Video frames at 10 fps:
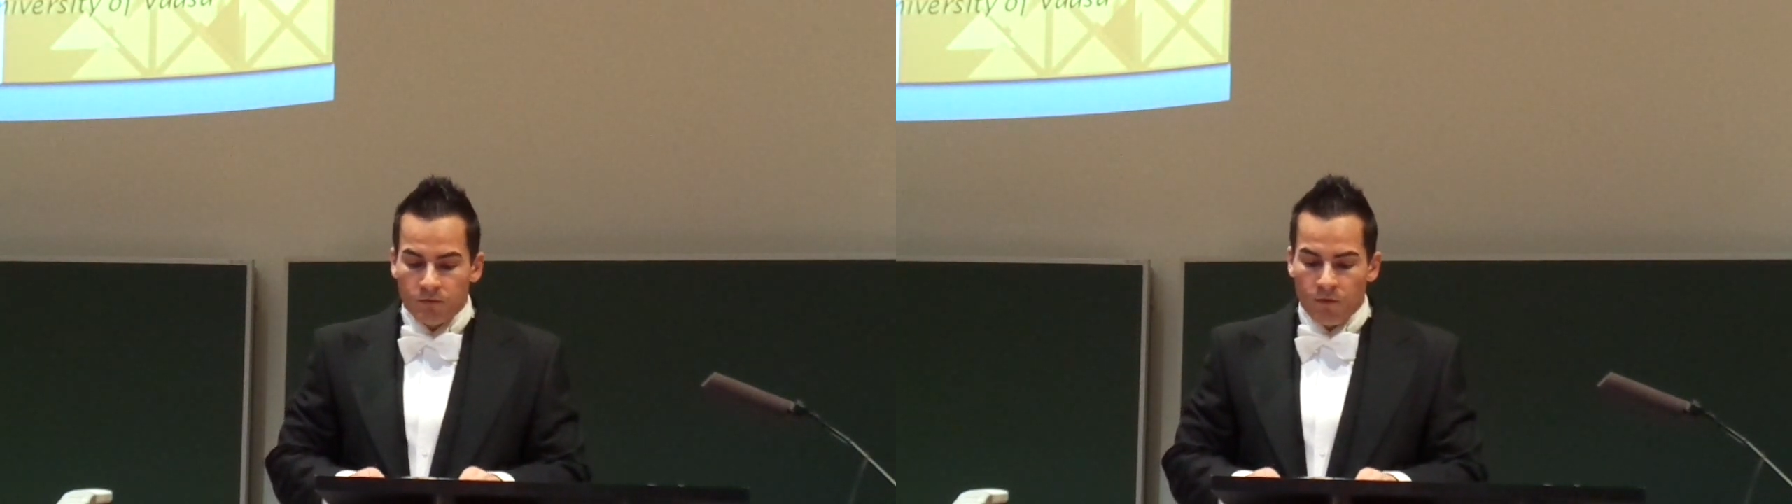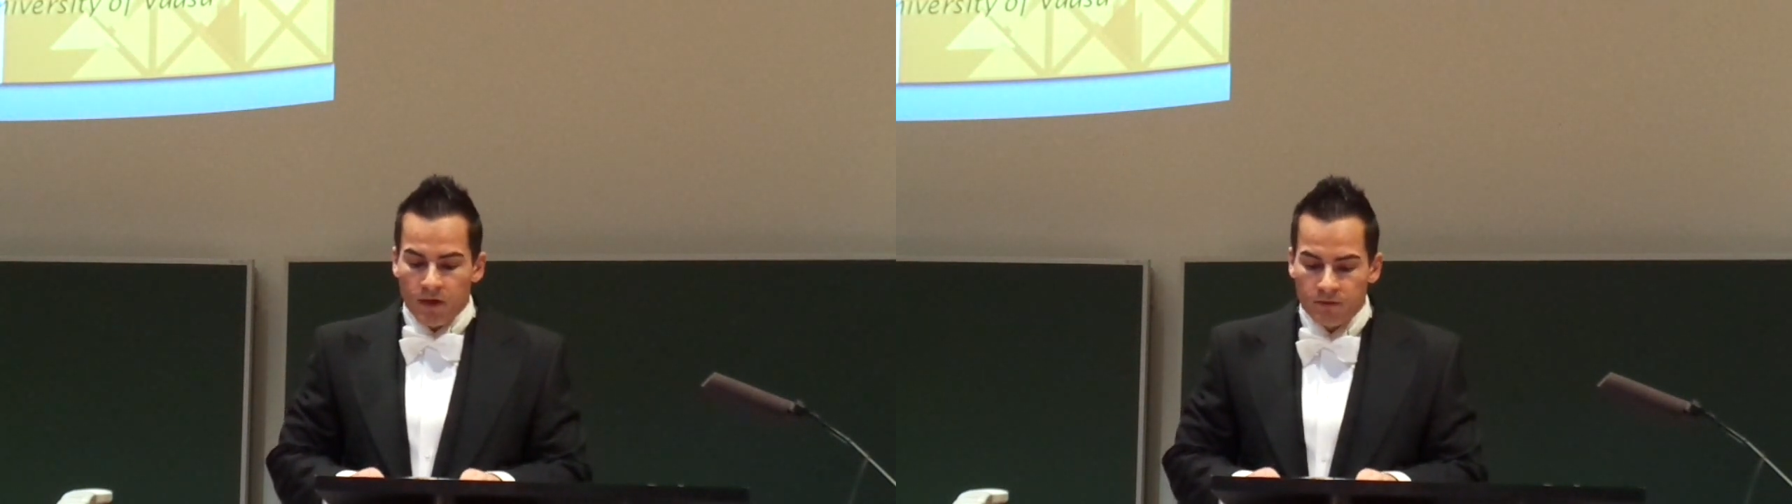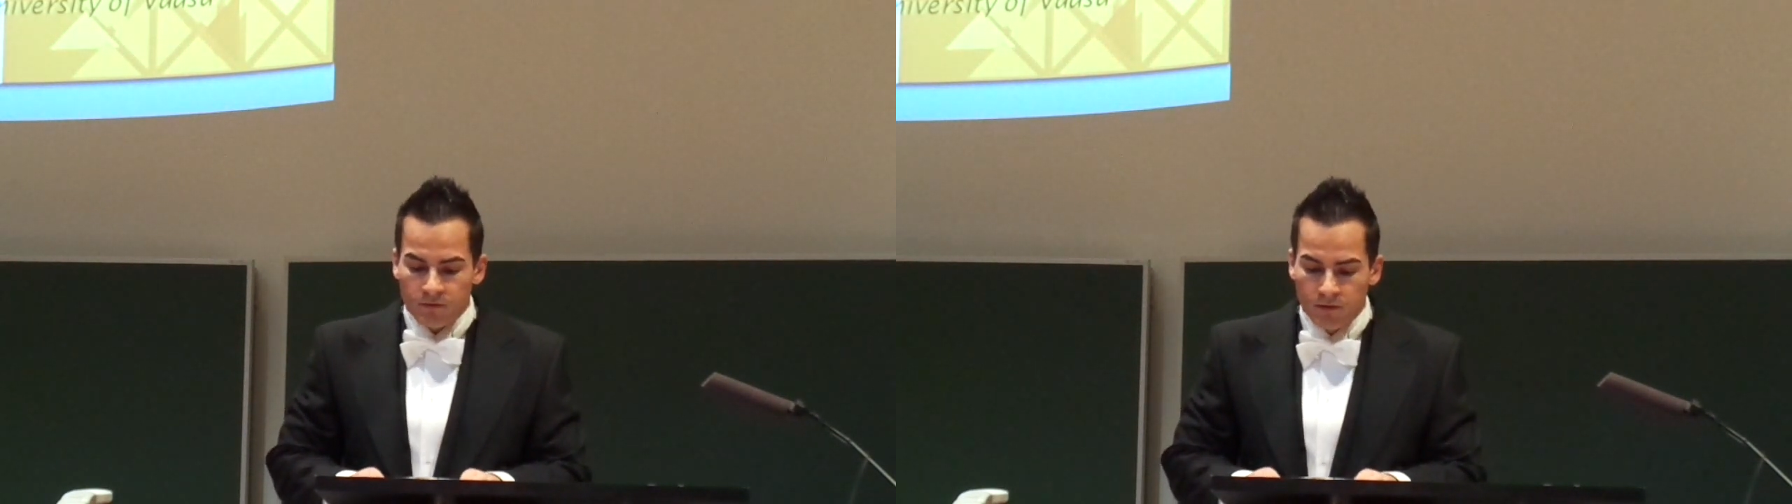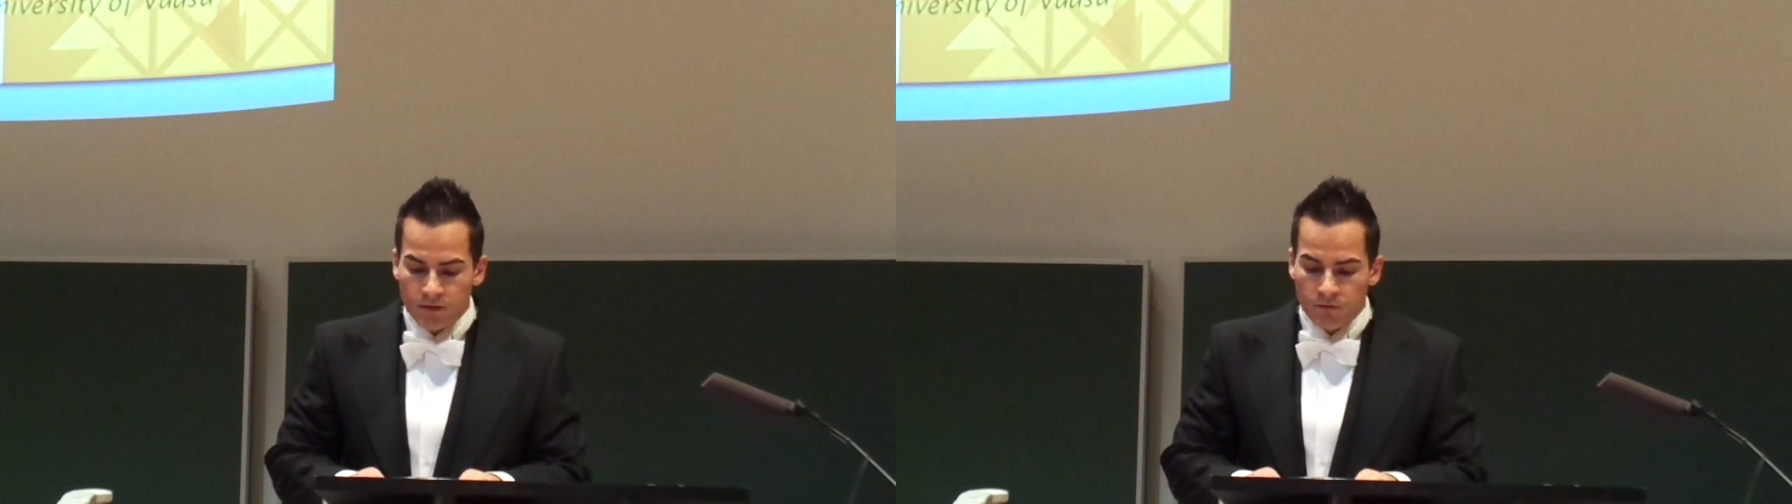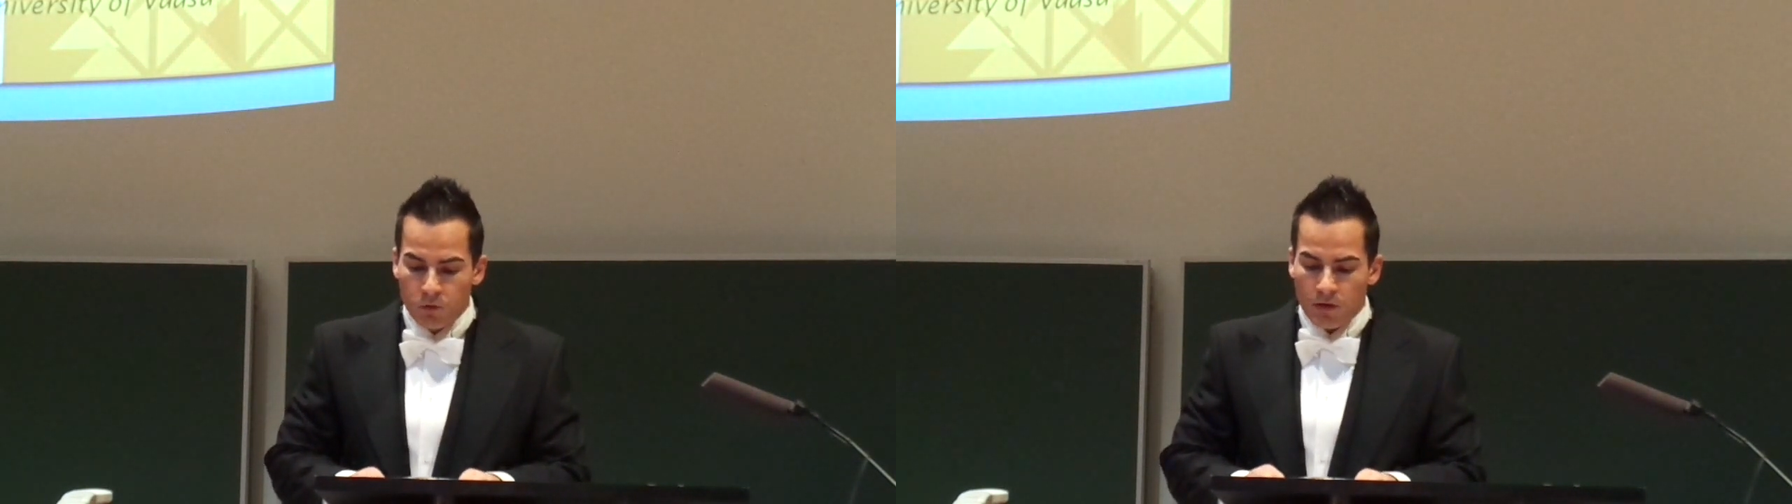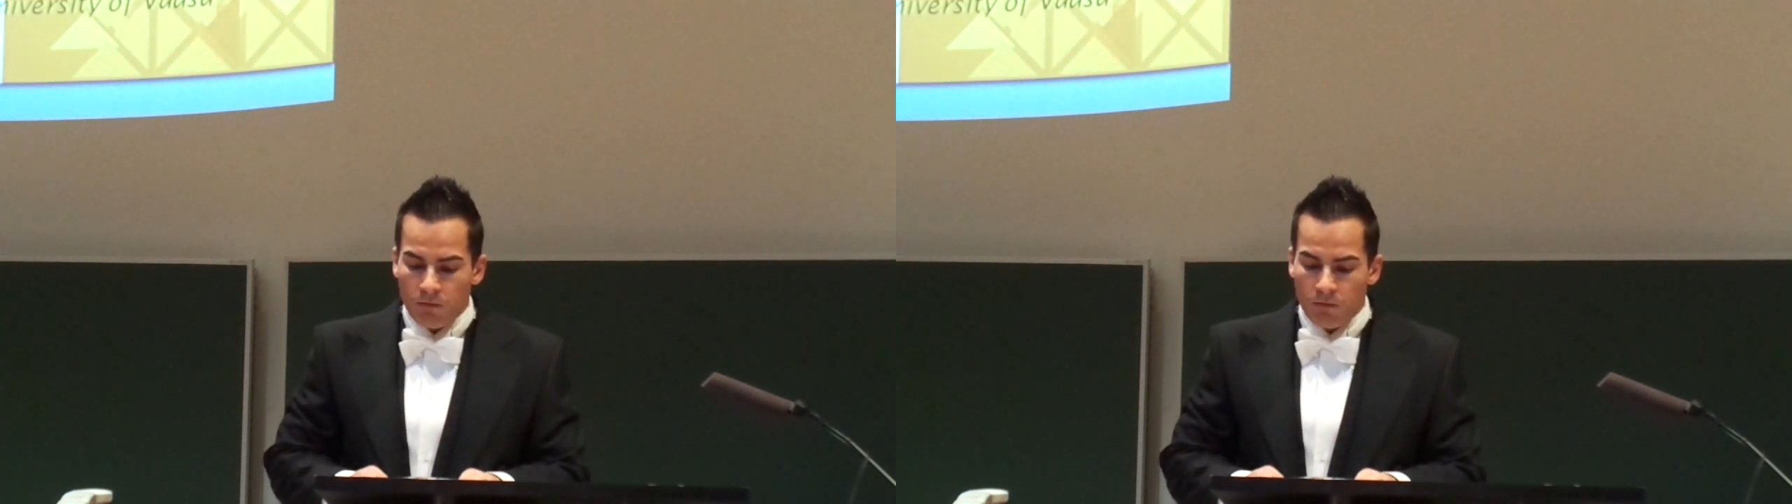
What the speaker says: to the existing literature